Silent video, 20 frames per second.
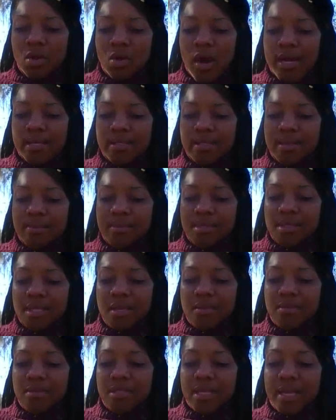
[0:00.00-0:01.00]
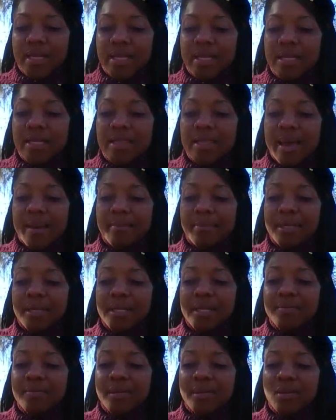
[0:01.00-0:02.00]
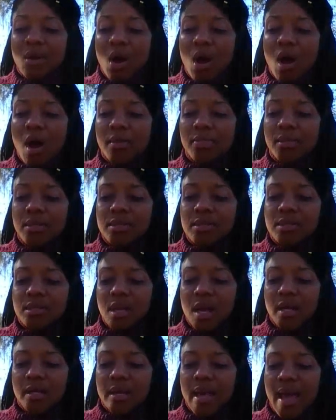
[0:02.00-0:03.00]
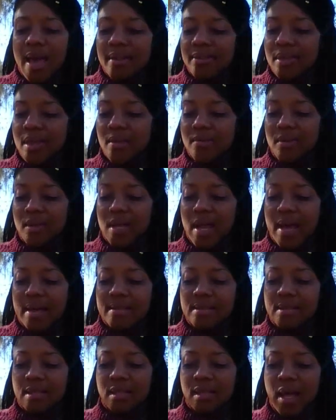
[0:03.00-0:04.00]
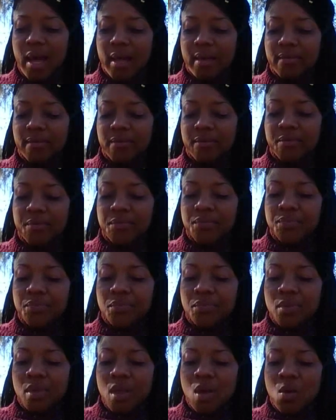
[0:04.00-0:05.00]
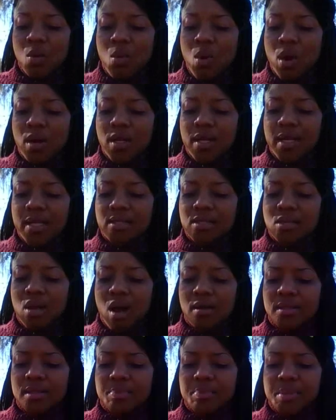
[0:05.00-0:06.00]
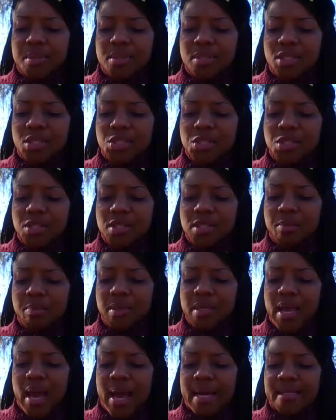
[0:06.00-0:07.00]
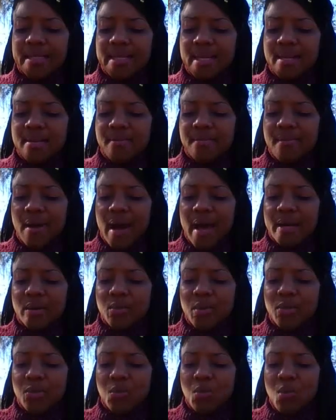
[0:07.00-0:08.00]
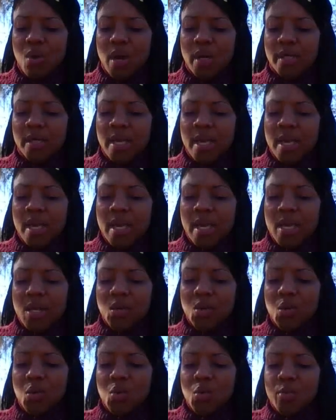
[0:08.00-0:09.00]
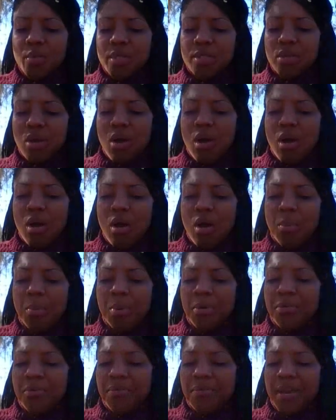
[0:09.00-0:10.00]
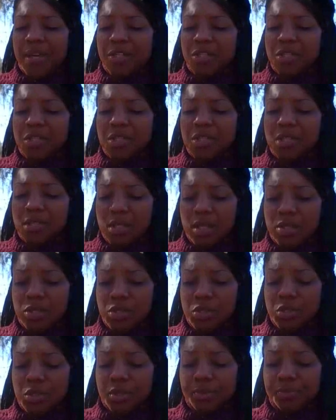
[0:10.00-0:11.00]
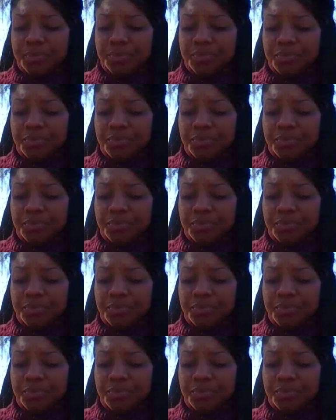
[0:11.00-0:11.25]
Christ himself said, He that believeth on the Son hath everlasting life. What an exalted position to be identified with one in whom is all perfection centered,